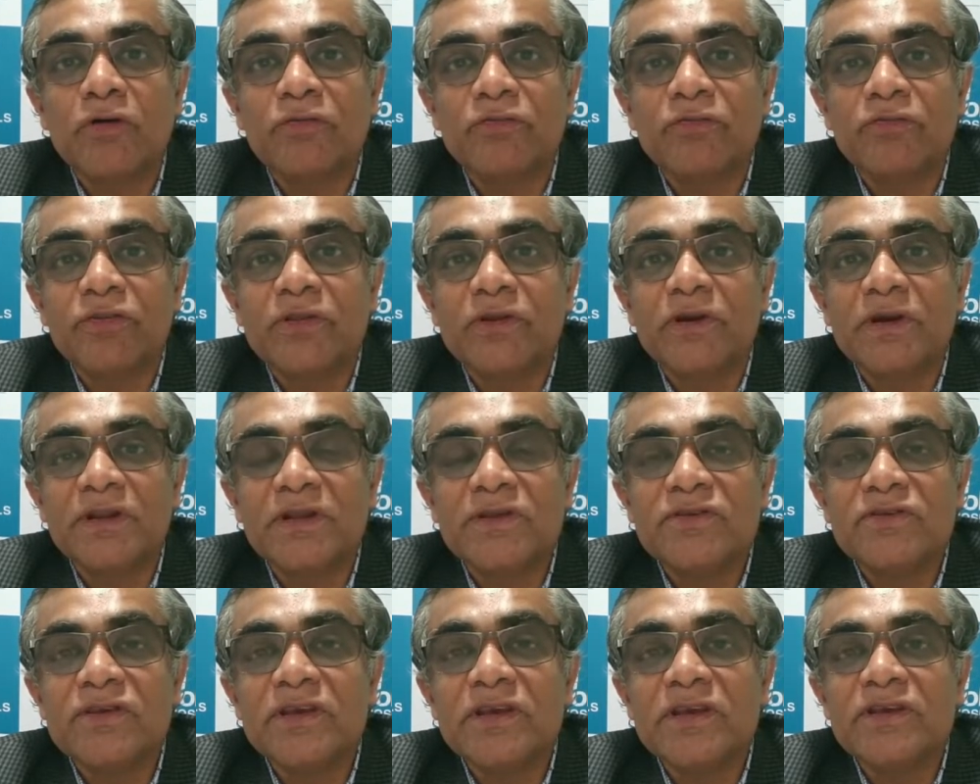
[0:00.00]
of the
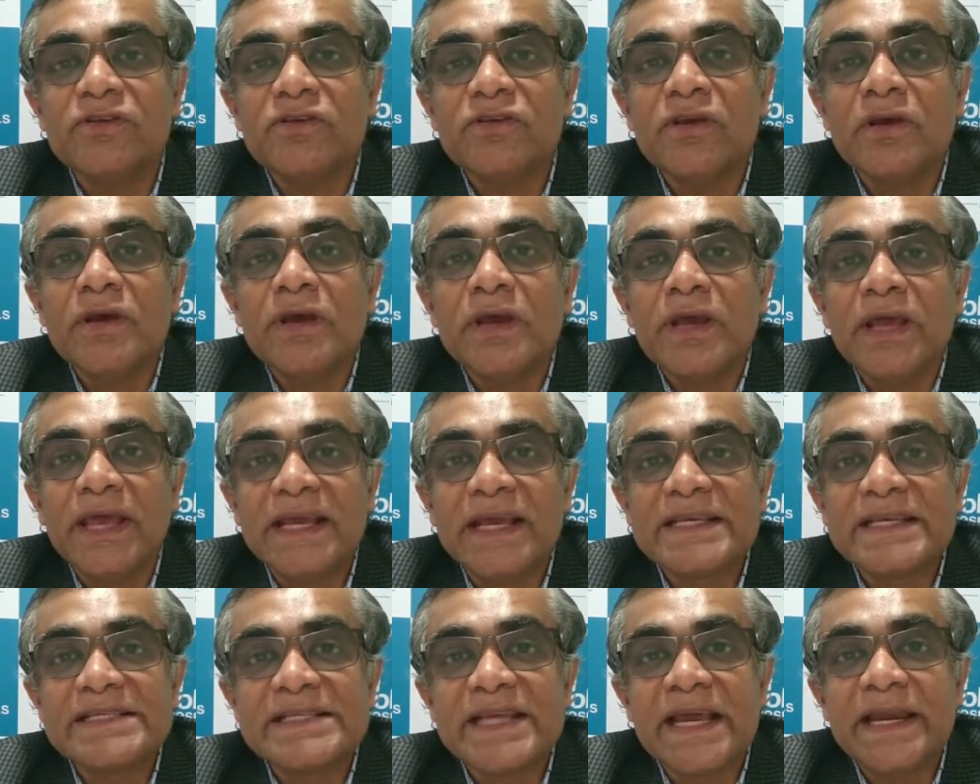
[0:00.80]
disease
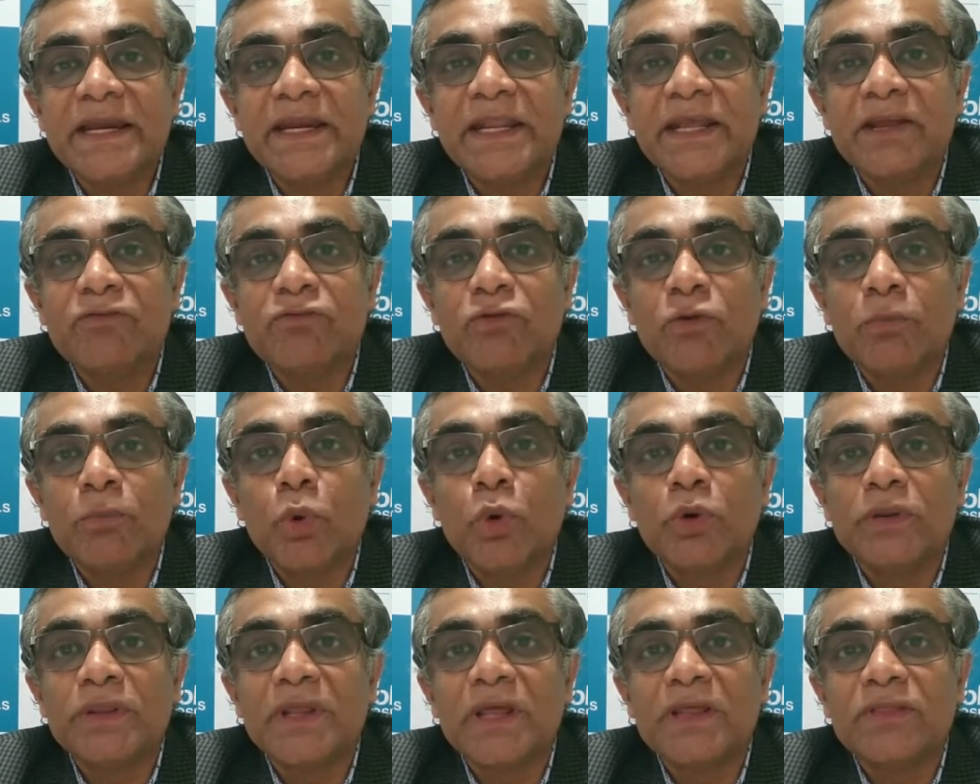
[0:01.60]
extending for
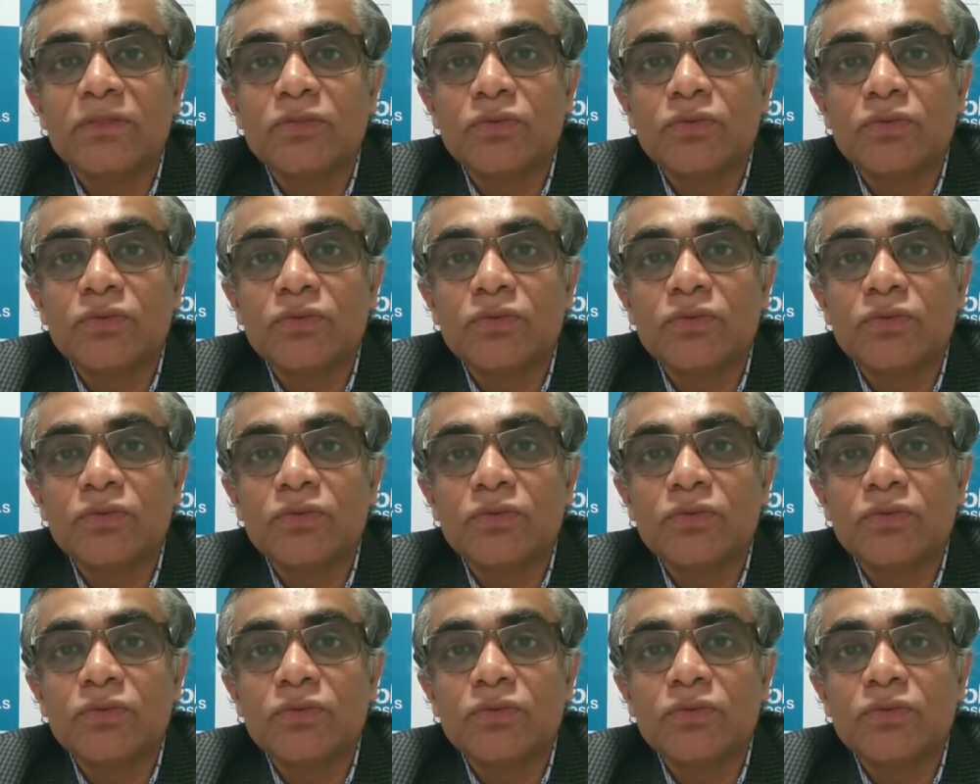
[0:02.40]
more than